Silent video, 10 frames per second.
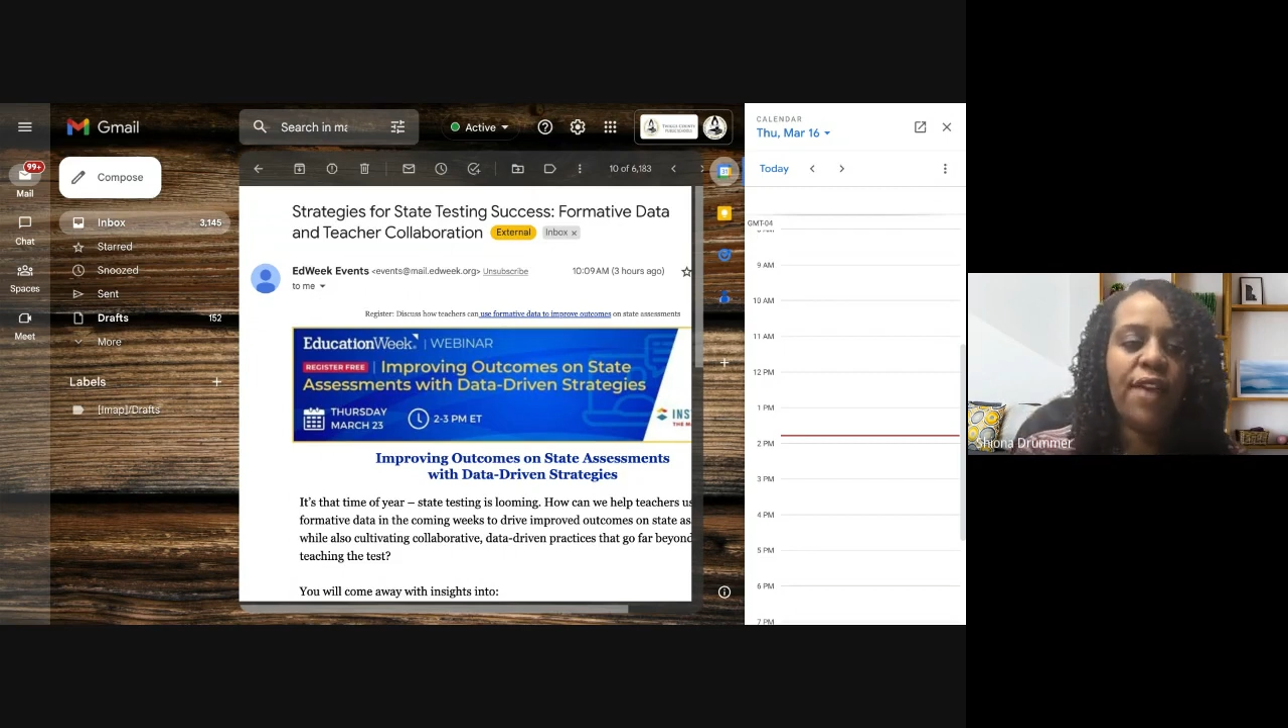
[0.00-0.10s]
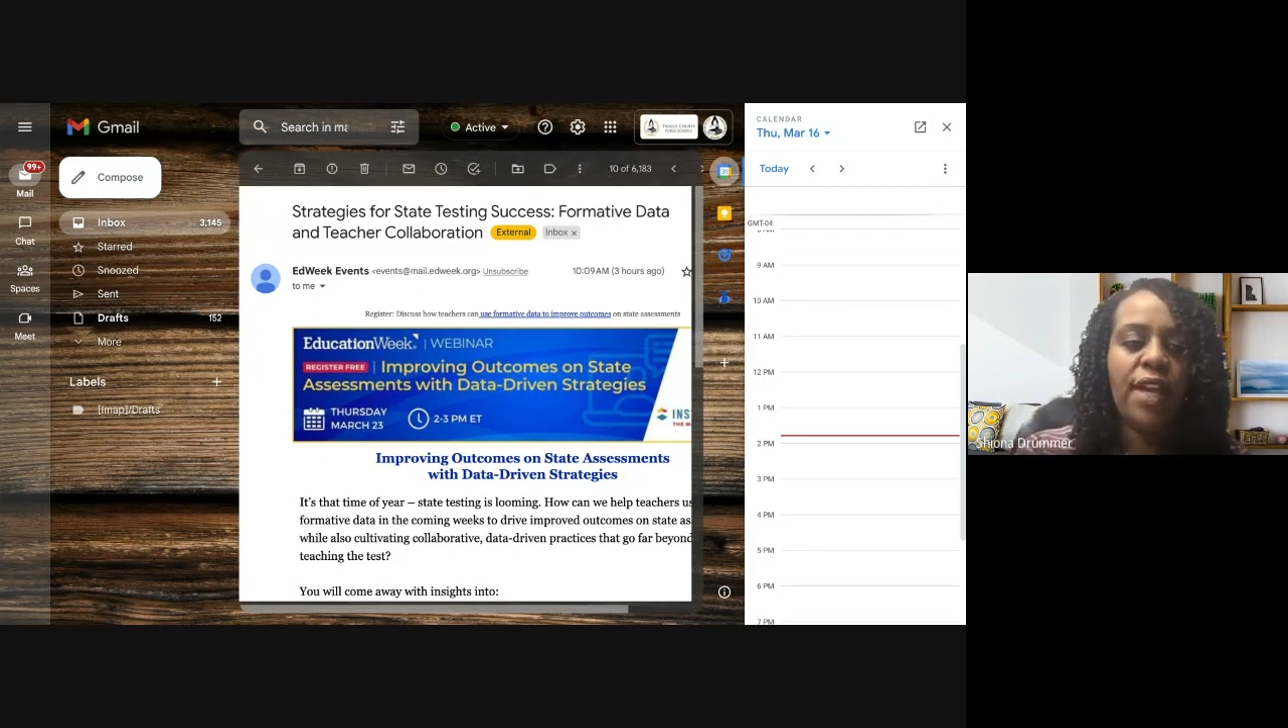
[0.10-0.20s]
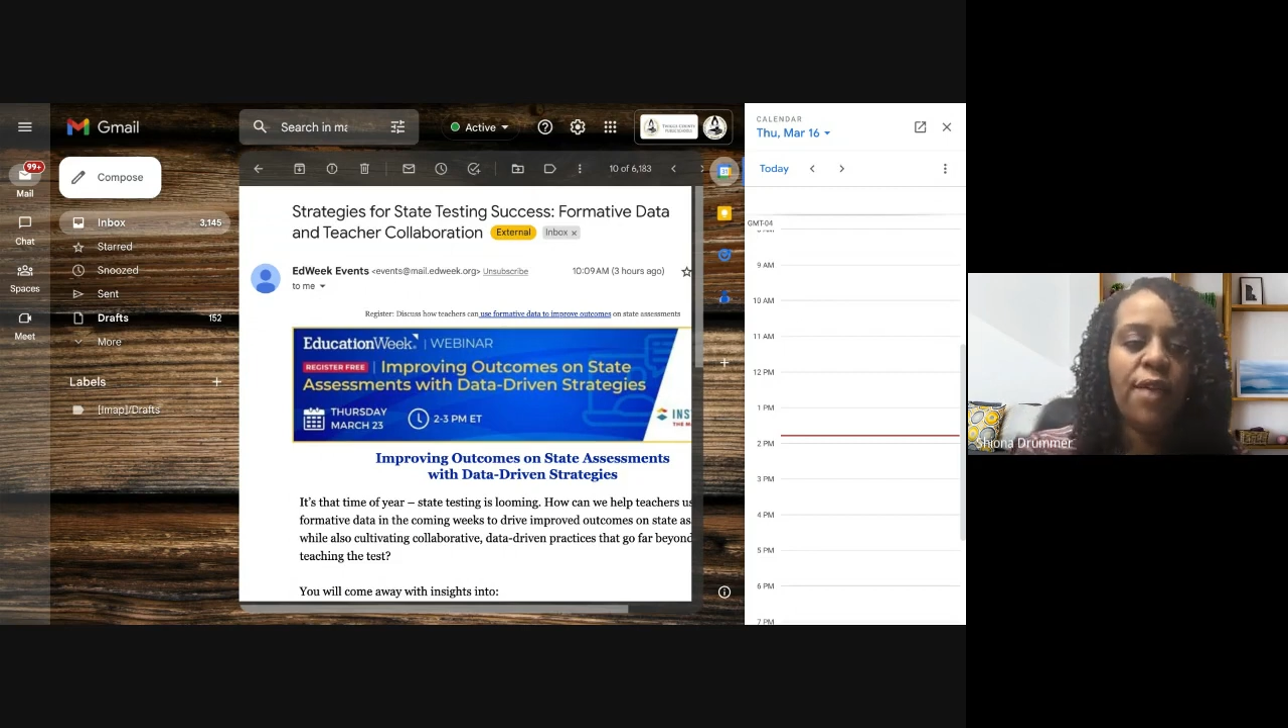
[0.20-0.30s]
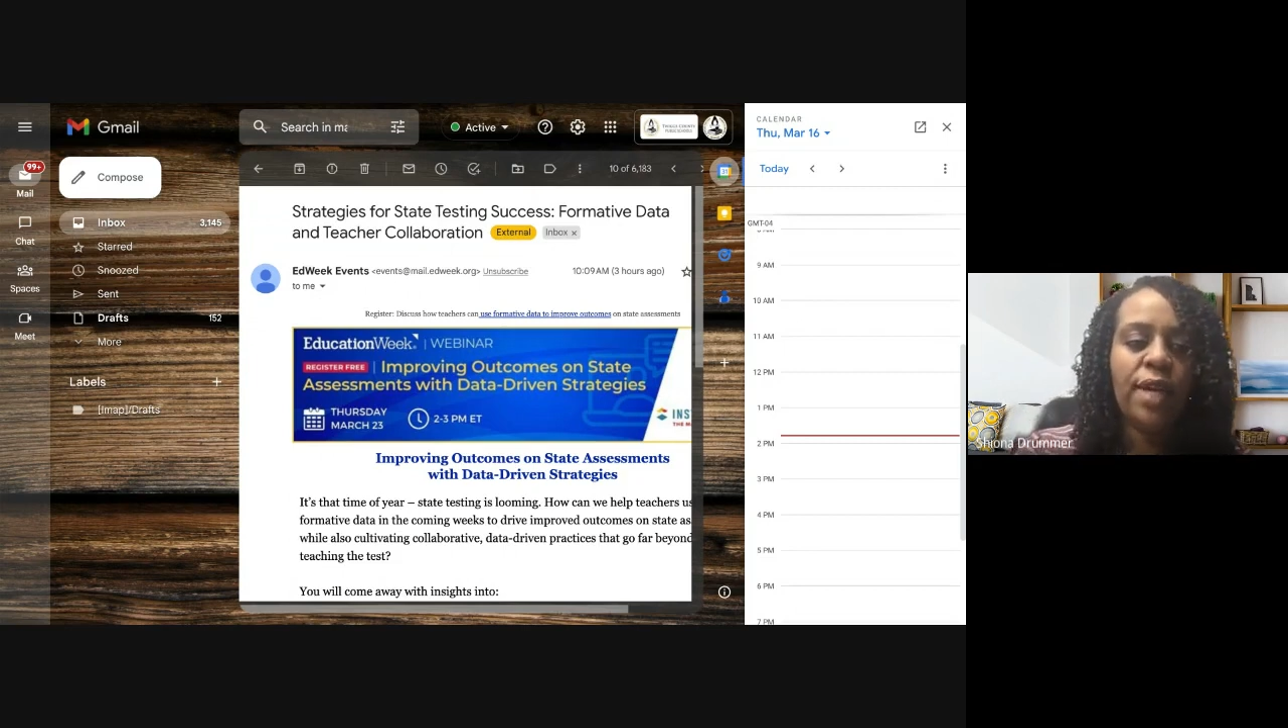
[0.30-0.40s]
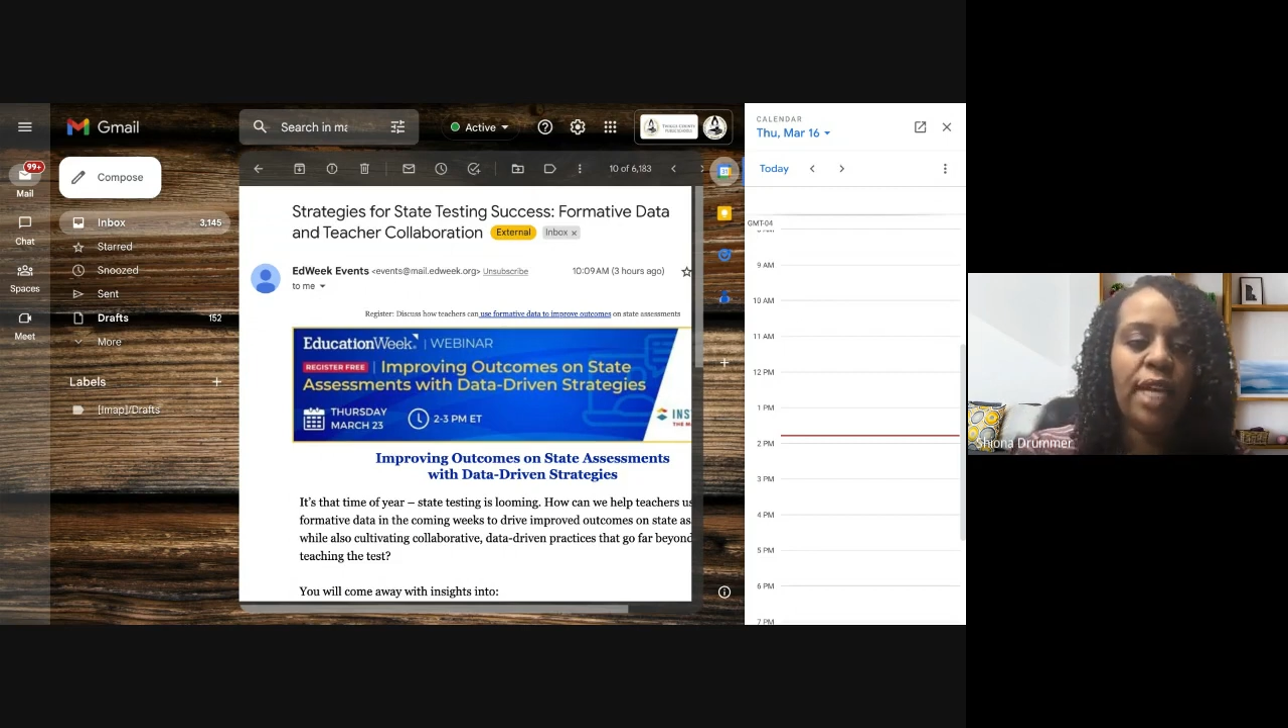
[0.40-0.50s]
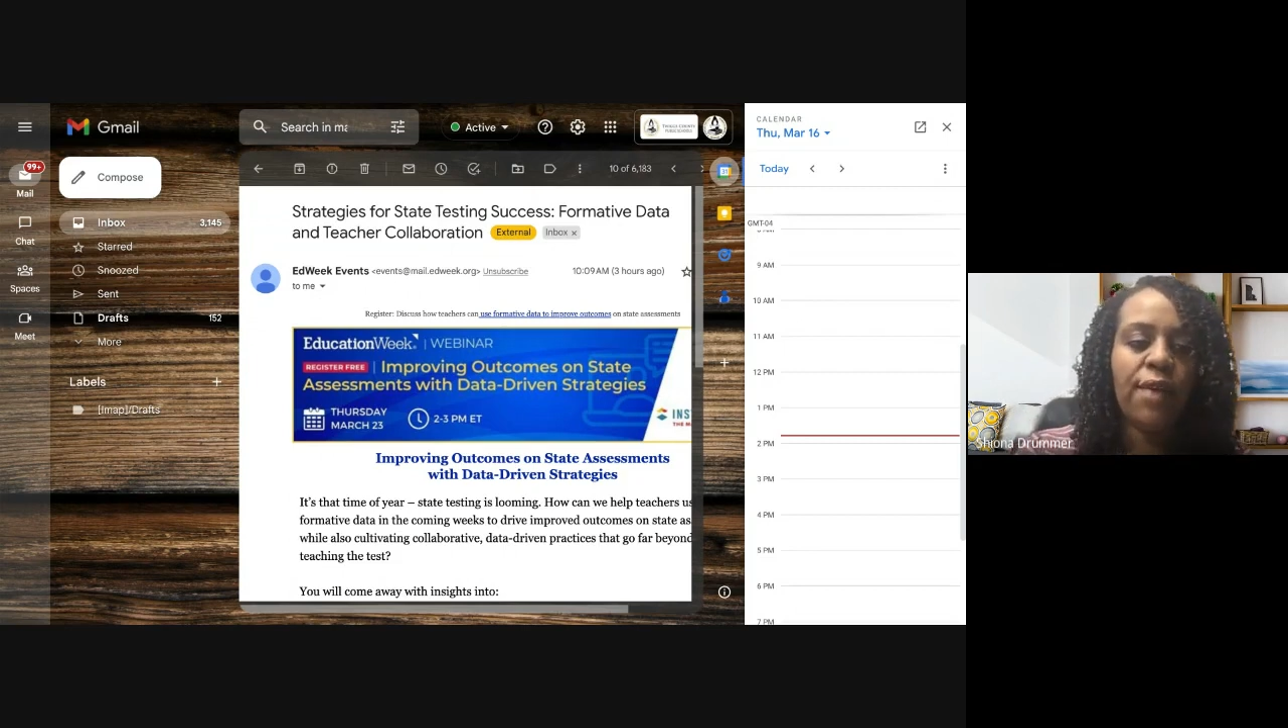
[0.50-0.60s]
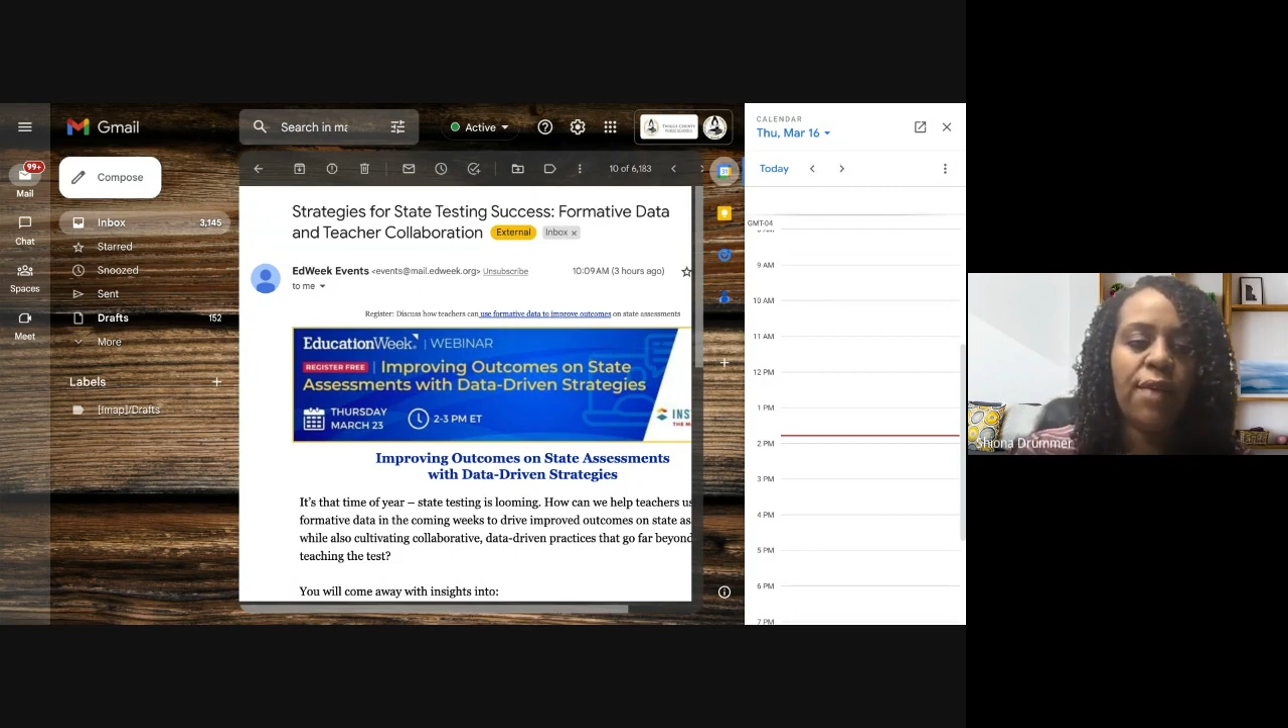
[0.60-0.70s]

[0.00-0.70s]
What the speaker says: and you want to get